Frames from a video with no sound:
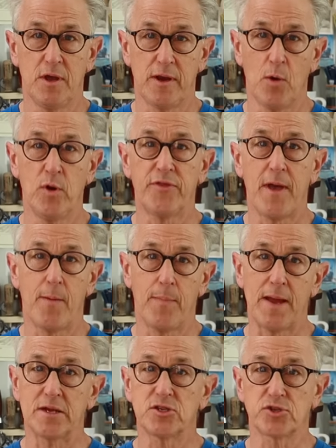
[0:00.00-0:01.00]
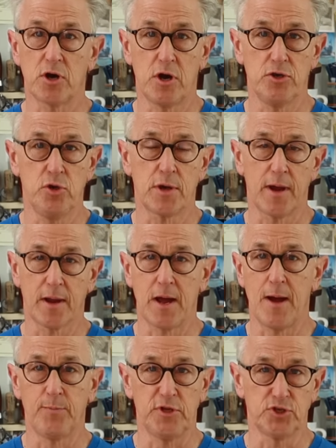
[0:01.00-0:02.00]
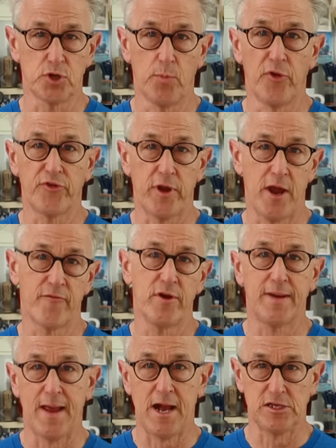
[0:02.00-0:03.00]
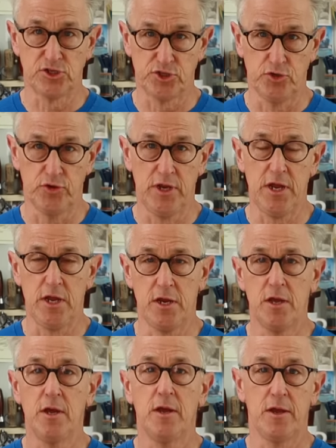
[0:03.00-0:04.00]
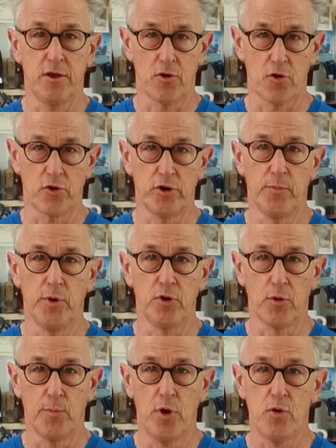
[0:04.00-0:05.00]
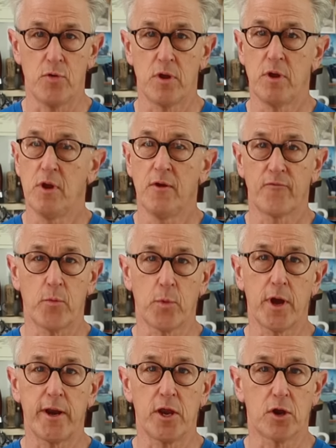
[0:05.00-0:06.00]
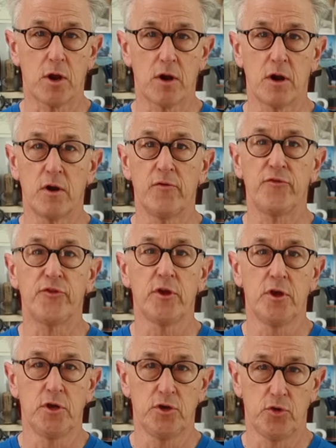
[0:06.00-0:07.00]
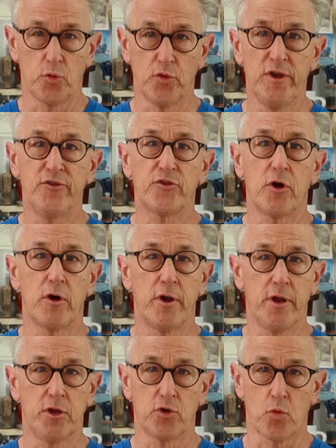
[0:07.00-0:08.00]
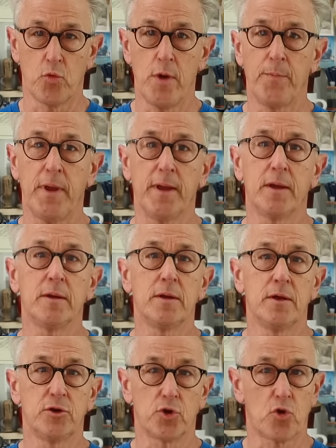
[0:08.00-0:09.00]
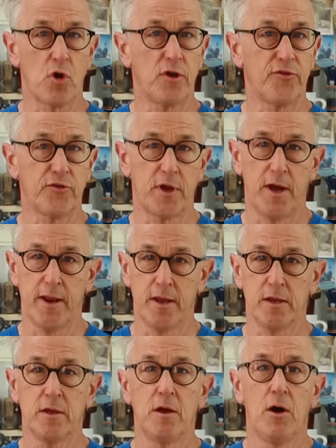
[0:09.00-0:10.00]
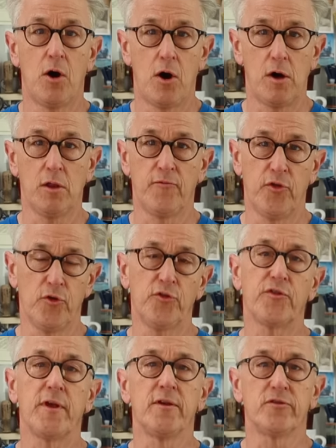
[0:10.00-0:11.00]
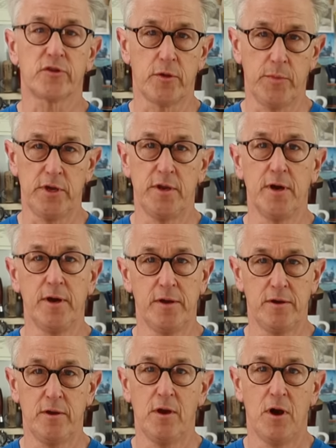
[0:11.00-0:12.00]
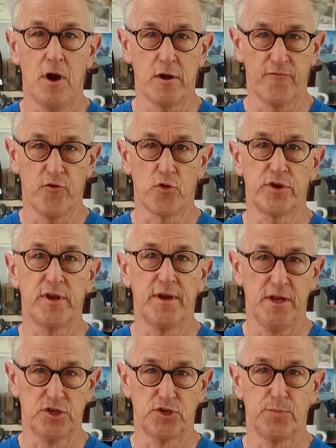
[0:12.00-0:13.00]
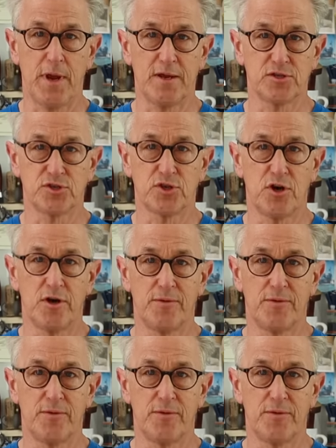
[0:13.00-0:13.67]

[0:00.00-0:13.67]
Now with that bandsaw, you can accomplish almost every task you need in order to build a boat, from cutting curves, to resawing, to ripping, to cross-cutting, all of those things can be done on a 14-inch bandsaw.